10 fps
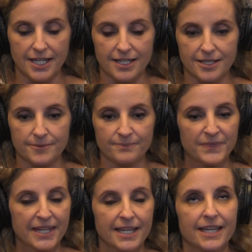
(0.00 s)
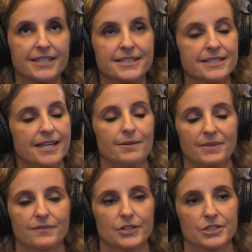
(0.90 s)
And it didn't take
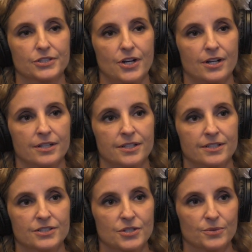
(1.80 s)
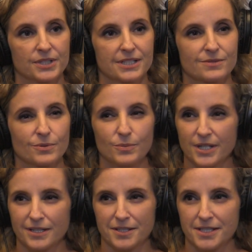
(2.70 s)
me very long to realize, well,
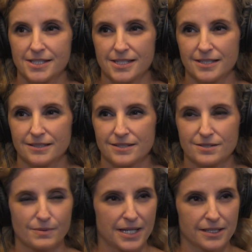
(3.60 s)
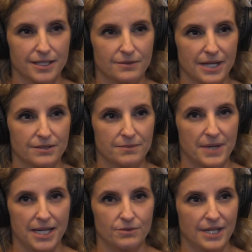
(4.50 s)
what good is it just rattling around in
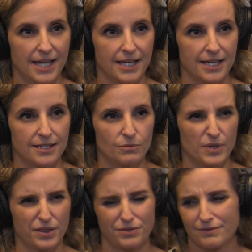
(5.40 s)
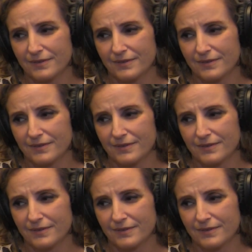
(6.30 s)
my own head with,